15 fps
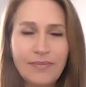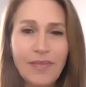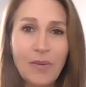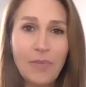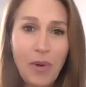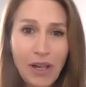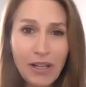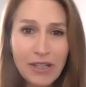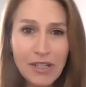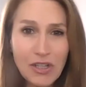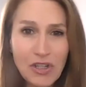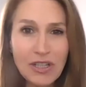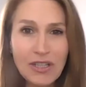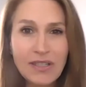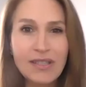
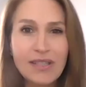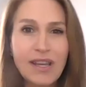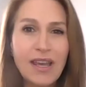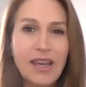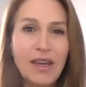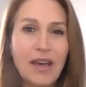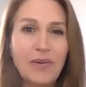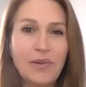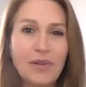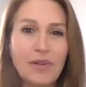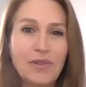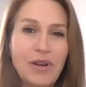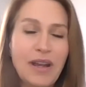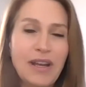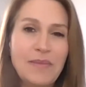politicians were
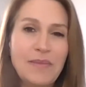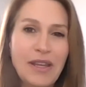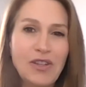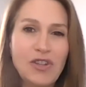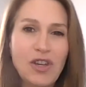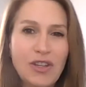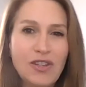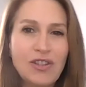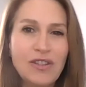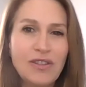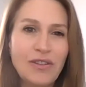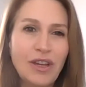trying to make change in their